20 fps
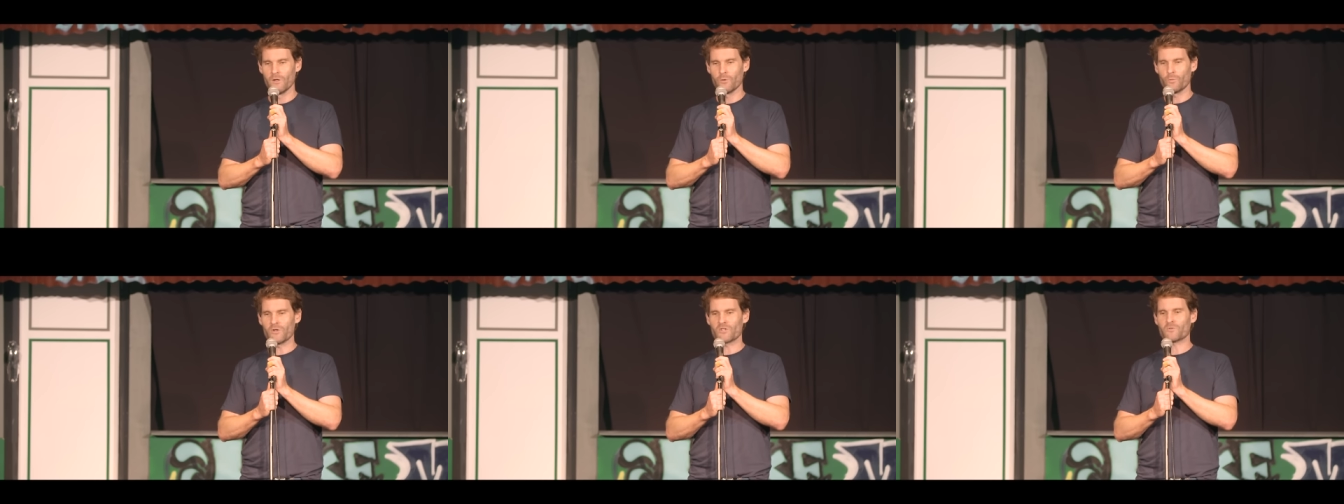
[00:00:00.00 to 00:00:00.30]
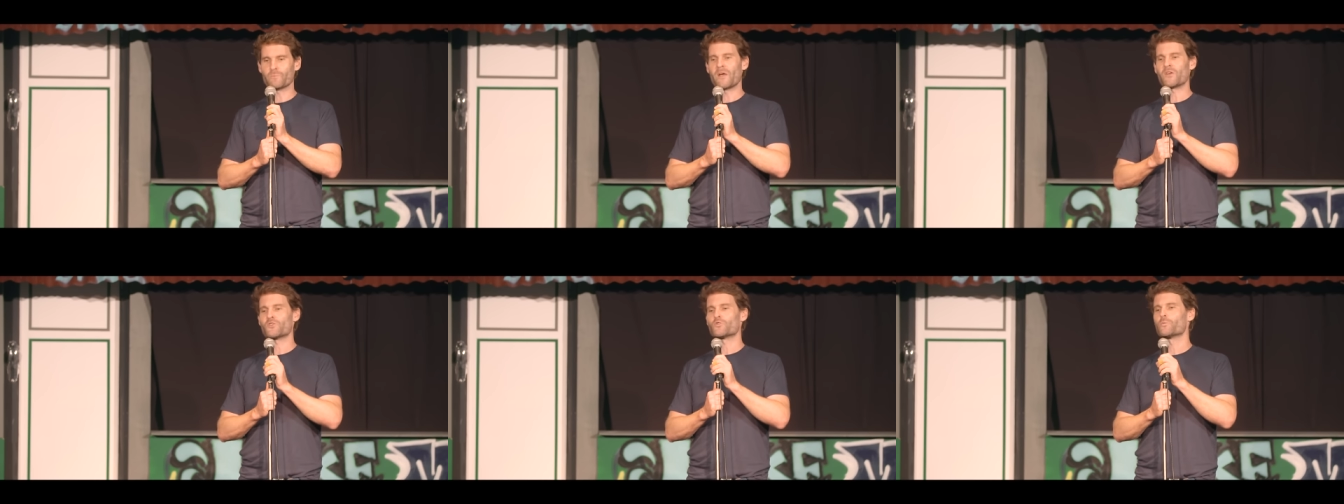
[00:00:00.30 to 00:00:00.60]

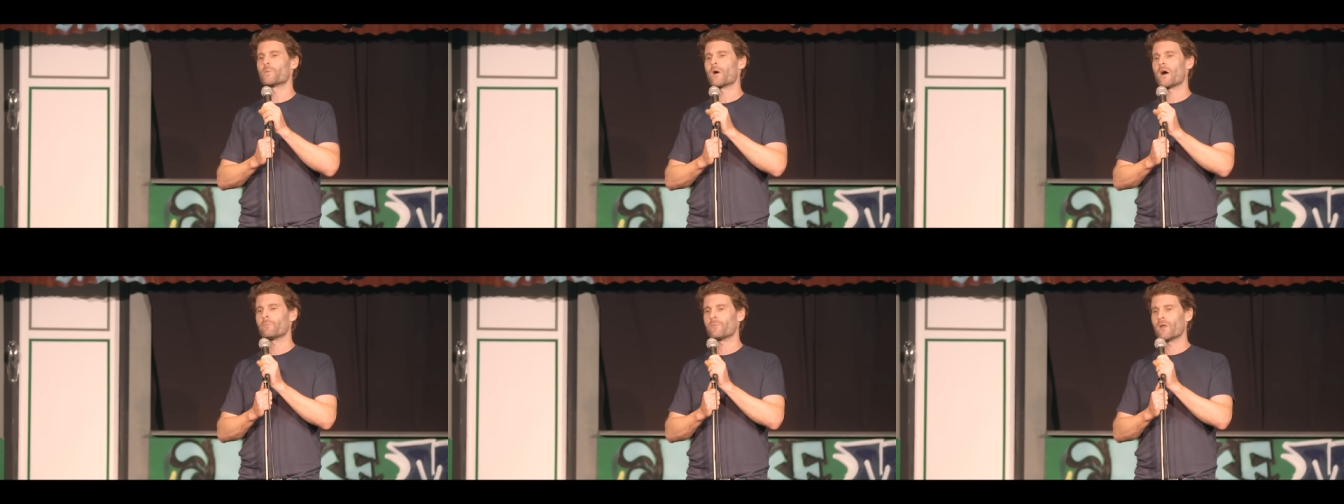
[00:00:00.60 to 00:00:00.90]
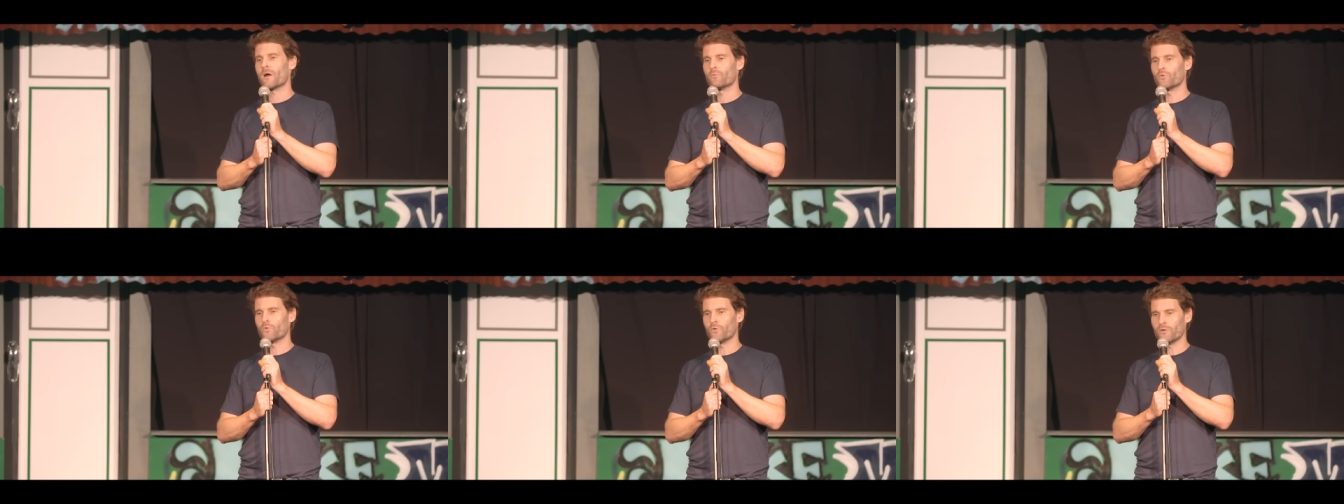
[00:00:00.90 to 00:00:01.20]
"Which petrol pump
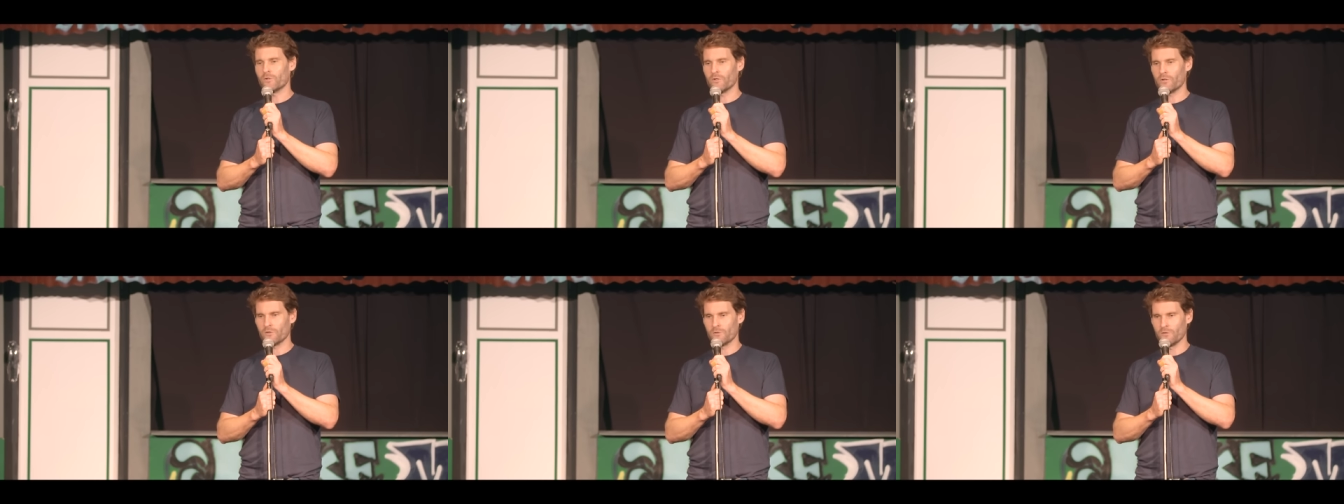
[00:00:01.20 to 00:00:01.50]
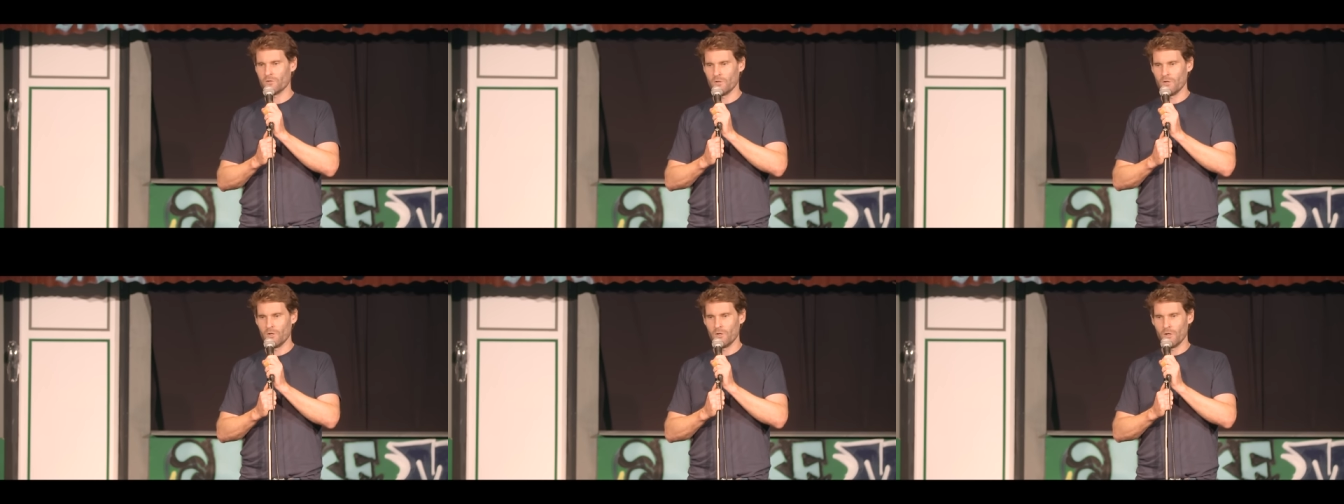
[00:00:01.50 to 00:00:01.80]
number were you?"
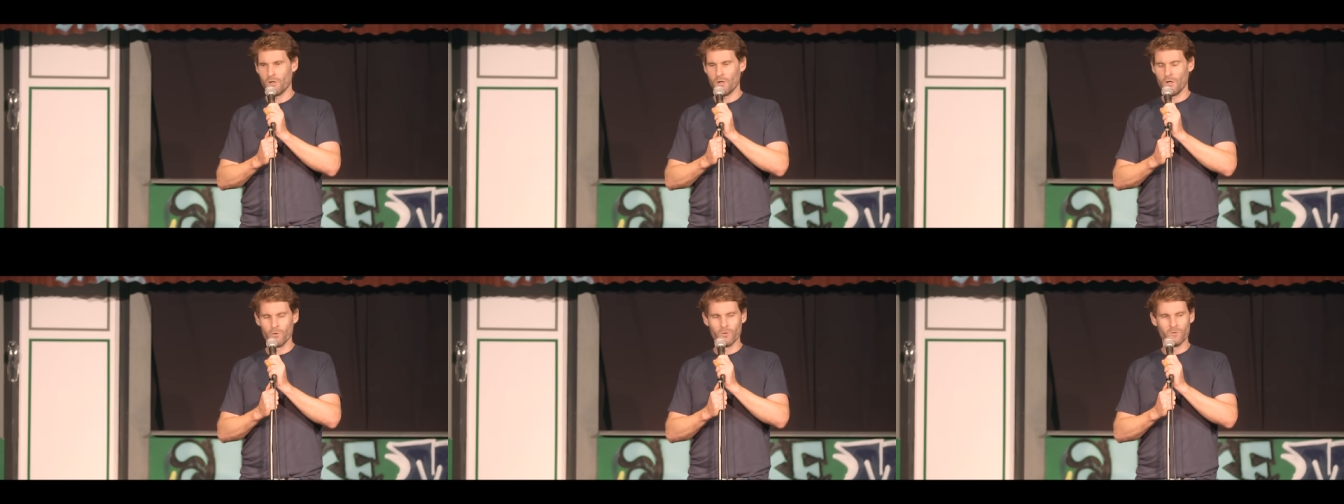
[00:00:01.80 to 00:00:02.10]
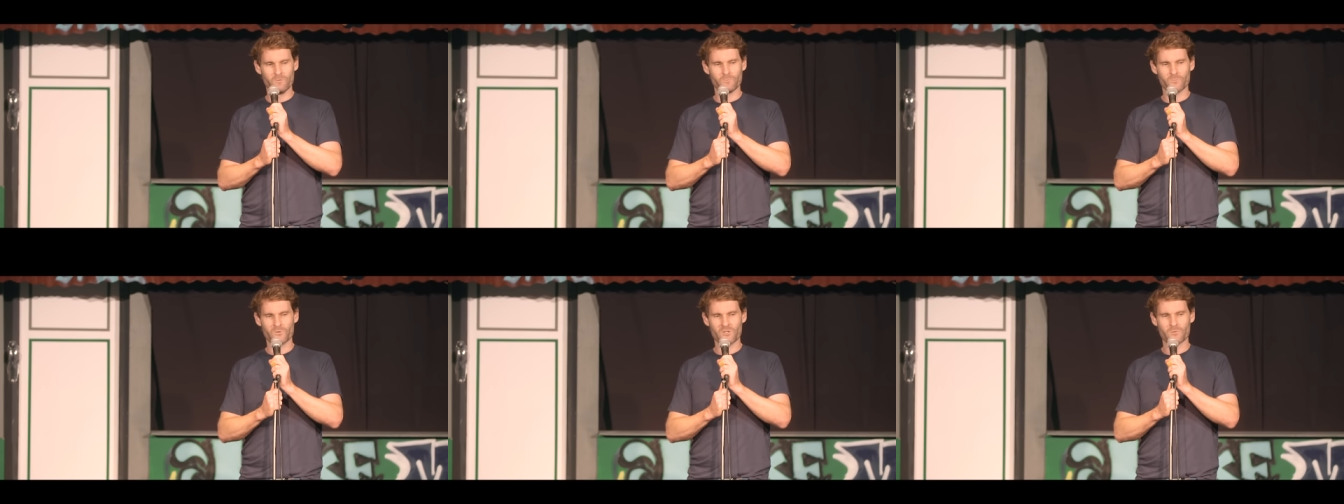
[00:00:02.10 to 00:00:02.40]
And
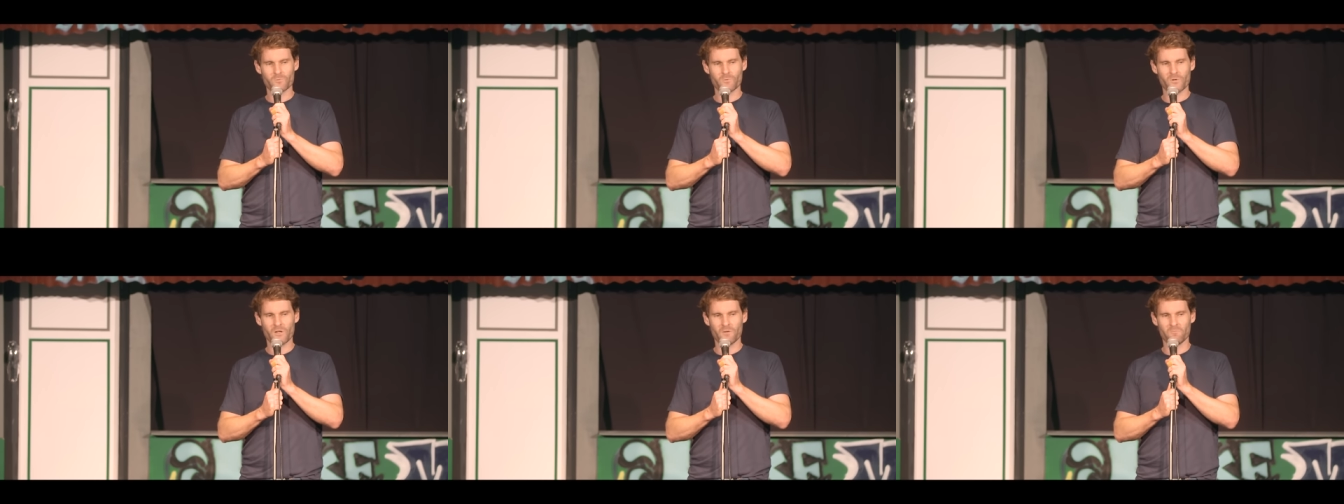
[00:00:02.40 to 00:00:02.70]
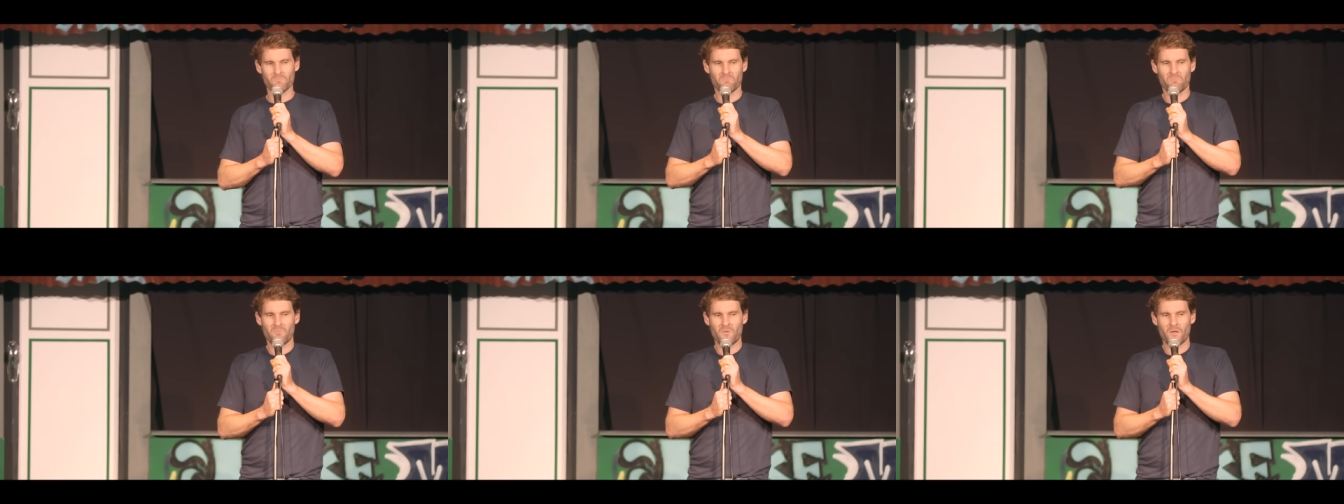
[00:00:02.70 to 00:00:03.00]
all of them just
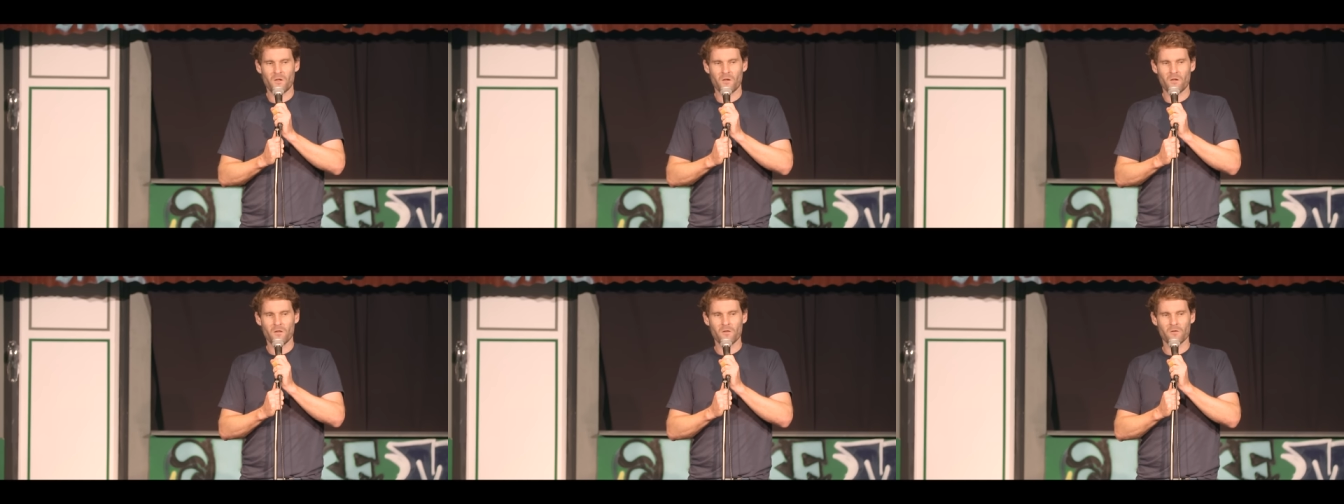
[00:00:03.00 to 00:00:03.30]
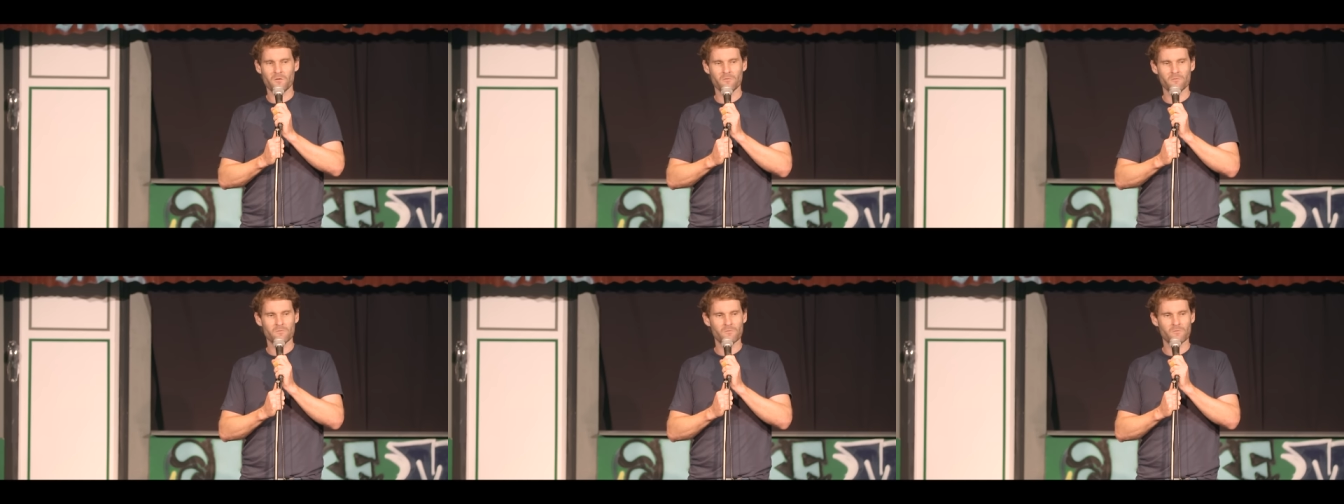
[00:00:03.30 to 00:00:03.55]
went, "I don't know."